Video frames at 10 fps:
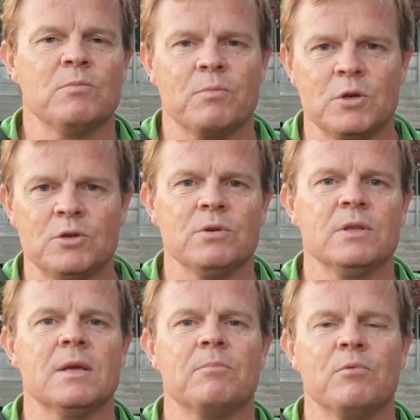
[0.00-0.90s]
by doing
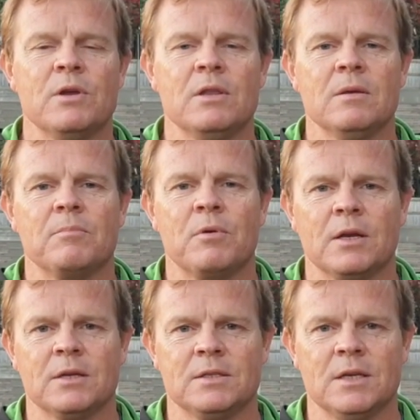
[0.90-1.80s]
their breathing
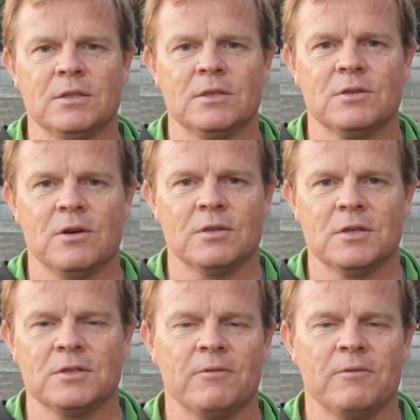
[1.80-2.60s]
practice exercises.